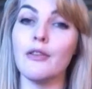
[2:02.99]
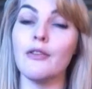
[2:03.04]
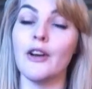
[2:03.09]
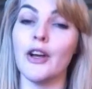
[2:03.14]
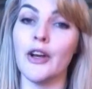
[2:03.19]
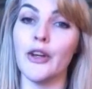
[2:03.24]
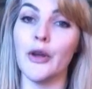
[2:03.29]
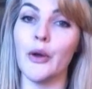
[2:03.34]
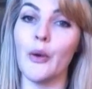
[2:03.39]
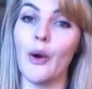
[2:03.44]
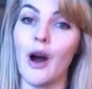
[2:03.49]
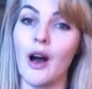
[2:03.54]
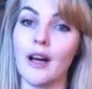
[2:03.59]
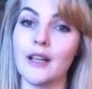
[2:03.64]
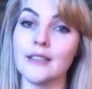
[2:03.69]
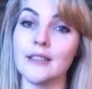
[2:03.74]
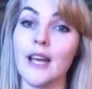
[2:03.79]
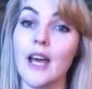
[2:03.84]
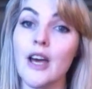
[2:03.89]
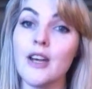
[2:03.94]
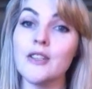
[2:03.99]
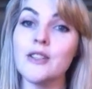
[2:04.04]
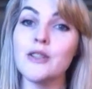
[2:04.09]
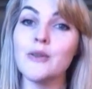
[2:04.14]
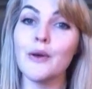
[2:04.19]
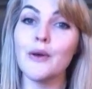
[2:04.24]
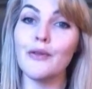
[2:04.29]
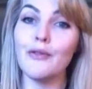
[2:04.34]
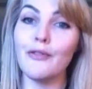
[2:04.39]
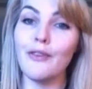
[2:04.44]
refer you on
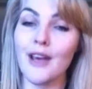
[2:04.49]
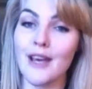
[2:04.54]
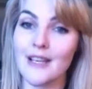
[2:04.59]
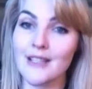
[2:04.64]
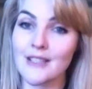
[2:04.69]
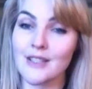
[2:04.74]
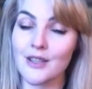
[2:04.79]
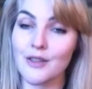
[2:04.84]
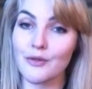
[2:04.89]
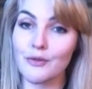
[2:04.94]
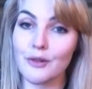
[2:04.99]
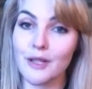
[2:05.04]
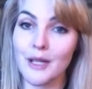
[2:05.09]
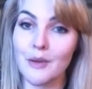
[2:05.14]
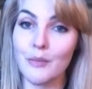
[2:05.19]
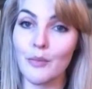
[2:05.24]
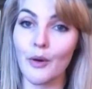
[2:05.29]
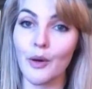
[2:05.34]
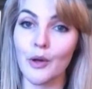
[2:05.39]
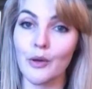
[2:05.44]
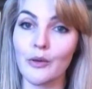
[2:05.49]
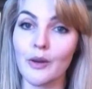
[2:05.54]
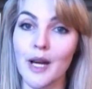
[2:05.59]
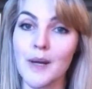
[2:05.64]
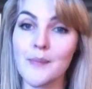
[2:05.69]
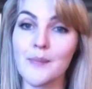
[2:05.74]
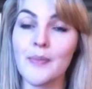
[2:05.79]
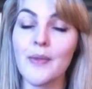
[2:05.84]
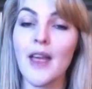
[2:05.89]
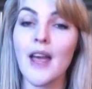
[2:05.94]
to a phase 3
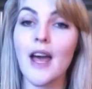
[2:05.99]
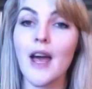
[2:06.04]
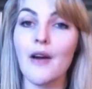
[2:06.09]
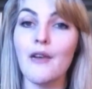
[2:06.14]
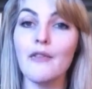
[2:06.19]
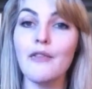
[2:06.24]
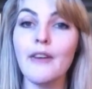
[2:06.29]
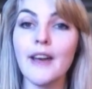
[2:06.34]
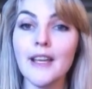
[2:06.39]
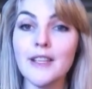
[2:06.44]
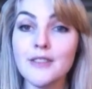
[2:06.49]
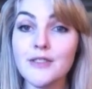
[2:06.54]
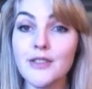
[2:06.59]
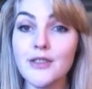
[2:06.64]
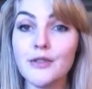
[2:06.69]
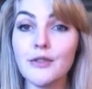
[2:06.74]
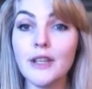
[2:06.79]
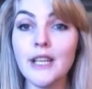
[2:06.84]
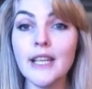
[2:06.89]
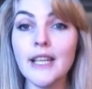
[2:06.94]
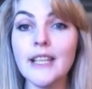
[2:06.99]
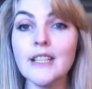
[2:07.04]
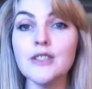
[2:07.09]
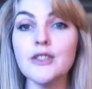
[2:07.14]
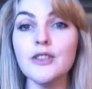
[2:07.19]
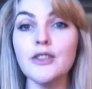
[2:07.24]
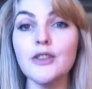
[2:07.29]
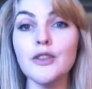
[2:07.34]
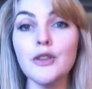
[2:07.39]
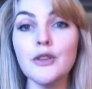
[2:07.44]
program. Phase 3
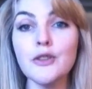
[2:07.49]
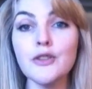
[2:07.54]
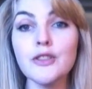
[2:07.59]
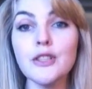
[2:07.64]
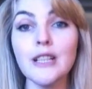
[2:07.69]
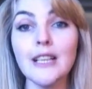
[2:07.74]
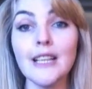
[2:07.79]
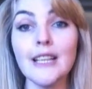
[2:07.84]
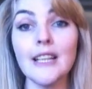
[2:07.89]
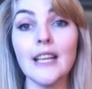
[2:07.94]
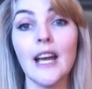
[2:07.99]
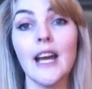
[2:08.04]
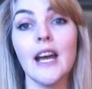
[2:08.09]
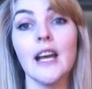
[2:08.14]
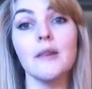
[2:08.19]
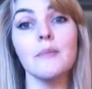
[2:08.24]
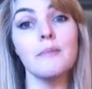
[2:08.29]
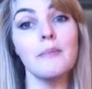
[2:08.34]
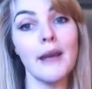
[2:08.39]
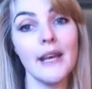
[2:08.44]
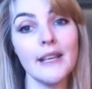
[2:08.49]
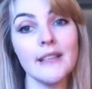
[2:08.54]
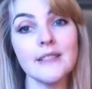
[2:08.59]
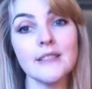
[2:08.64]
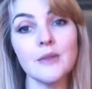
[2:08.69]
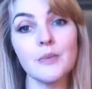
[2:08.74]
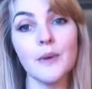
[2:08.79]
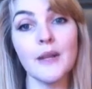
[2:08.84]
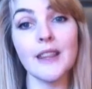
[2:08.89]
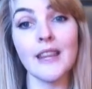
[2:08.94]
is usually
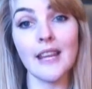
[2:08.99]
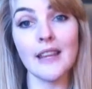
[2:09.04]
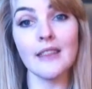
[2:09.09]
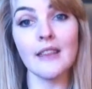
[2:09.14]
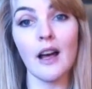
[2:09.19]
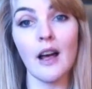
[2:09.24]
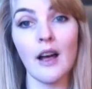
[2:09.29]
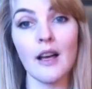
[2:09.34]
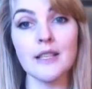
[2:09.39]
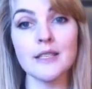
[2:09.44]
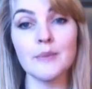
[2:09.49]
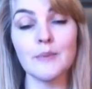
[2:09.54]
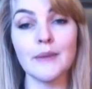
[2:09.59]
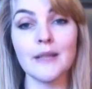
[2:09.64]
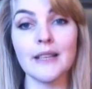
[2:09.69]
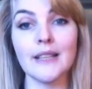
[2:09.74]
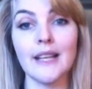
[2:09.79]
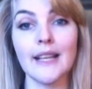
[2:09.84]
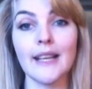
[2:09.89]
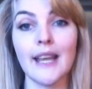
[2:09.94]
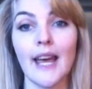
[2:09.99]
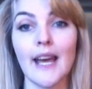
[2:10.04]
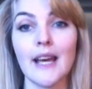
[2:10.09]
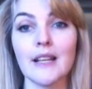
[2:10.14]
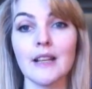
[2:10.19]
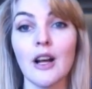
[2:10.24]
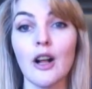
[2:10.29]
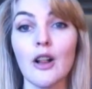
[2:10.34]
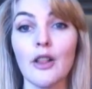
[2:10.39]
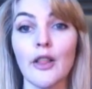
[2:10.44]
based within the hospital
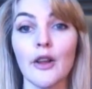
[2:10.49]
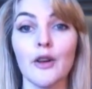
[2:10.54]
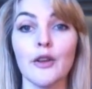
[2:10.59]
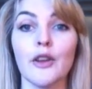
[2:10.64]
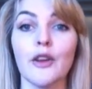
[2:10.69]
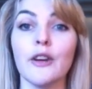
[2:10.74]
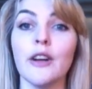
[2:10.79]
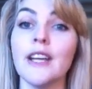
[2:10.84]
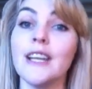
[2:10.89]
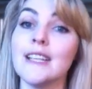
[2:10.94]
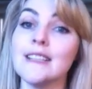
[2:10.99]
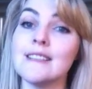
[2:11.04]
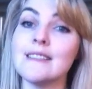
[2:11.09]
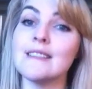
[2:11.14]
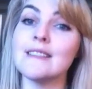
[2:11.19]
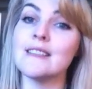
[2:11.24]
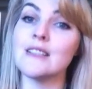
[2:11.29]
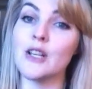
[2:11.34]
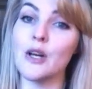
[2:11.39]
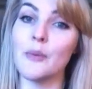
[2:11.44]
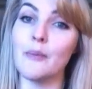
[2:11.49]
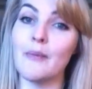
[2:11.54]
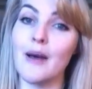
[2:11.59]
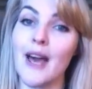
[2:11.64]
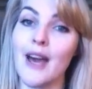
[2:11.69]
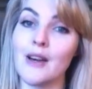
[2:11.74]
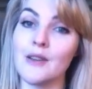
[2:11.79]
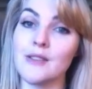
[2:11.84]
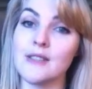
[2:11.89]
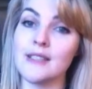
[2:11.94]
again, although there is some
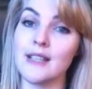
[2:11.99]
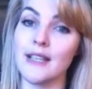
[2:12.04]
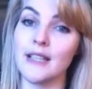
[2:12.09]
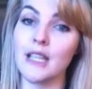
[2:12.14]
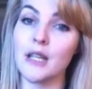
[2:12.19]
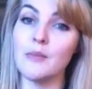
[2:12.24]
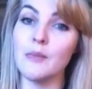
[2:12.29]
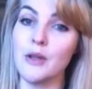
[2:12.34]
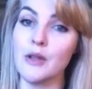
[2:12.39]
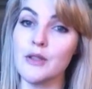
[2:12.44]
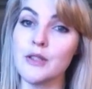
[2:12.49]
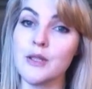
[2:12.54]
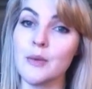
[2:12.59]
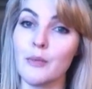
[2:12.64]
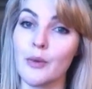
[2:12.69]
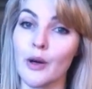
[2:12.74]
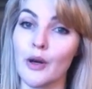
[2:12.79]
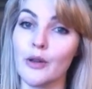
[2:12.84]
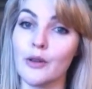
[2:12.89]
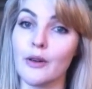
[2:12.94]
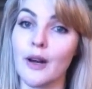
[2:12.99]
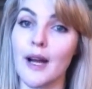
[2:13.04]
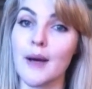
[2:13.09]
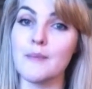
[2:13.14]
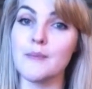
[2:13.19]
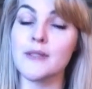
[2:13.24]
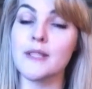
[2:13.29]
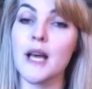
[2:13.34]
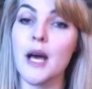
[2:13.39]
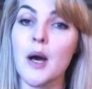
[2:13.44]
outside community
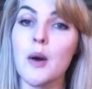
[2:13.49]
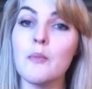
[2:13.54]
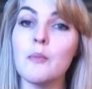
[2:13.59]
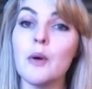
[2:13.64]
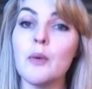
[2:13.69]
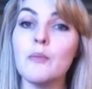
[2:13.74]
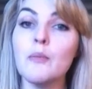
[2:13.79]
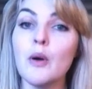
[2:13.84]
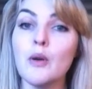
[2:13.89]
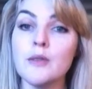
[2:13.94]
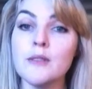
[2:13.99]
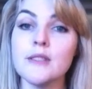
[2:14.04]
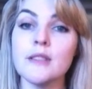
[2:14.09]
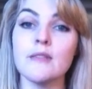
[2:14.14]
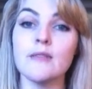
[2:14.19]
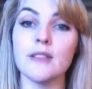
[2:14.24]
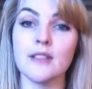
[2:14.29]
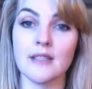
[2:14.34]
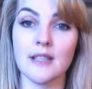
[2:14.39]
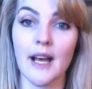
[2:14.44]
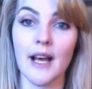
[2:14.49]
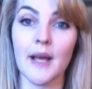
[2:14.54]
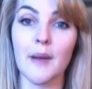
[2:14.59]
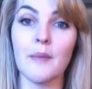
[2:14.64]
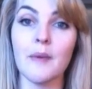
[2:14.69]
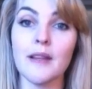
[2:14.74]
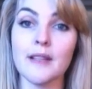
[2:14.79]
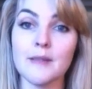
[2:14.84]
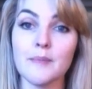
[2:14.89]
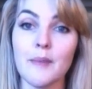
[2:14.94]
programs, but most of the
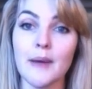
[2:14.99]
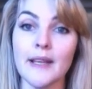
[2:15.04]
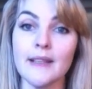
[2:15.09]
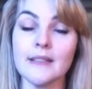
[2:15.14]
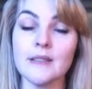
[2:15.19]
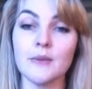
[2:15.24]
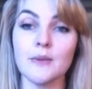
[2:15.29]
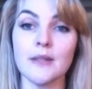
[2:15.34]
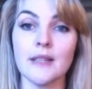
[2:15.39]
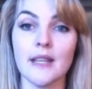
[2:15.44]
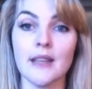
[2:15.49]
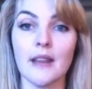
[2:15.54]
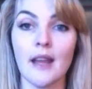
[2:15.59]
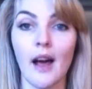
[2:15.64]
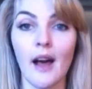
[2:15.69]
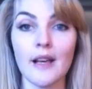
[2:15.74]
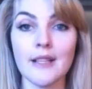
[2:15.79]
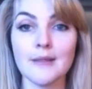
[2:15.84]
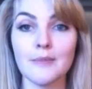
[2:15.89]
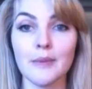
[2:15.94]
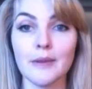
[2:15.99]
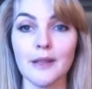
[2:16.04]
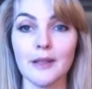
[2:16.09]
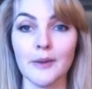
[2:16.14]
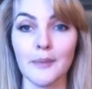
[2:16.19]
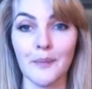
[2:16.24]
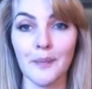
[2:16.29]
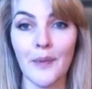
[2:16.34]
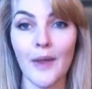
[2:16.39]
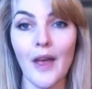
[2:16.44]
time it's based within the
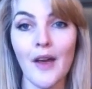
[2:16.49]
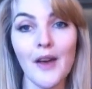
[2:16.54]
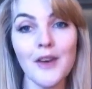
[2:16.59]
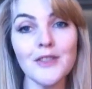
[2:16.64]
hospital.